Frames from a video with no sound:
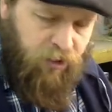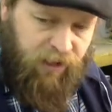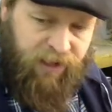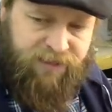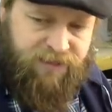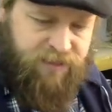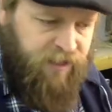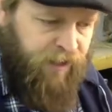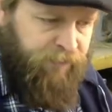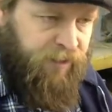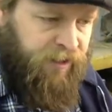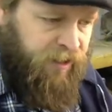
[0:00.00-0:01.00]
lines that
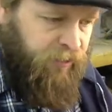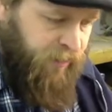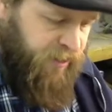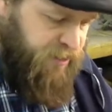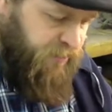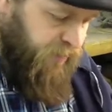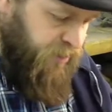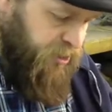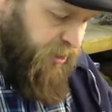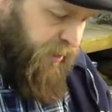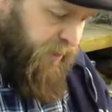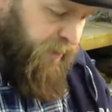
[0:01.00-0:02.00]
I'm gonna erase
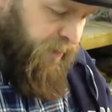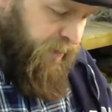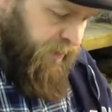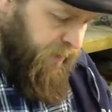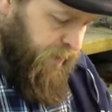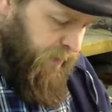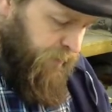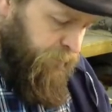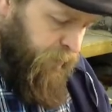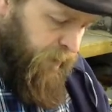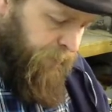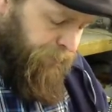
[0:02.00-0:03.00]
eventually,
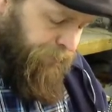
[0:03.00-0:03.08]
but